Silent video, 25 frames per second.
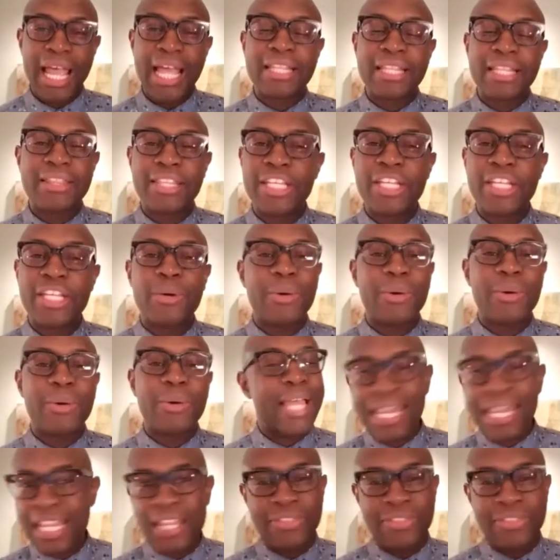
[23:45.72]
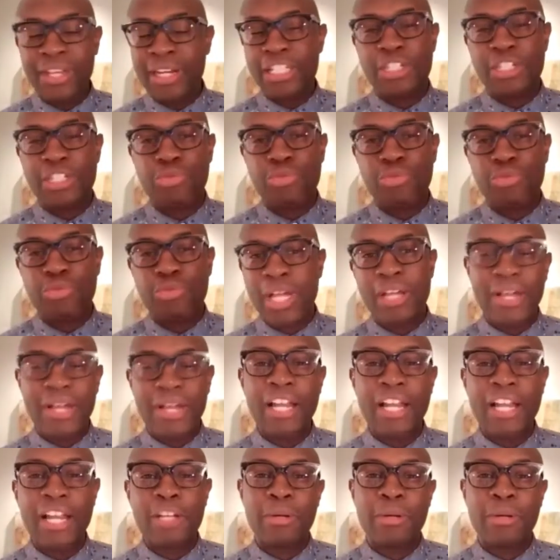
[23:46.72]
And Theo, anything that's rare and
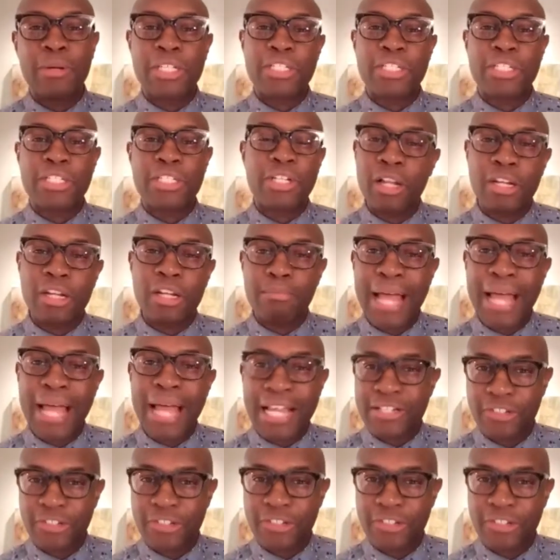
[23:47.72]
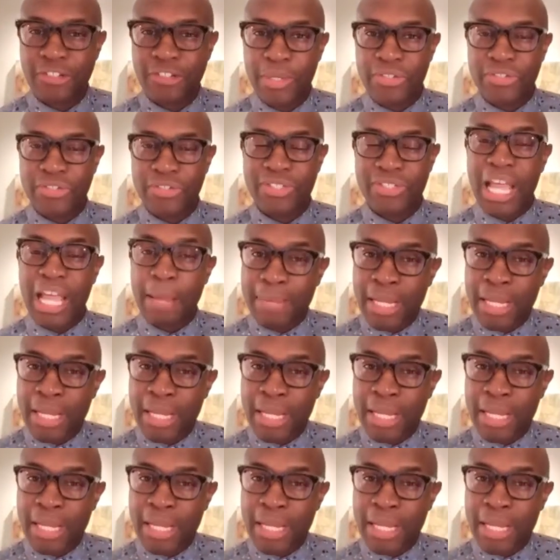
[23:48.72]
valuable is called a masterpiece.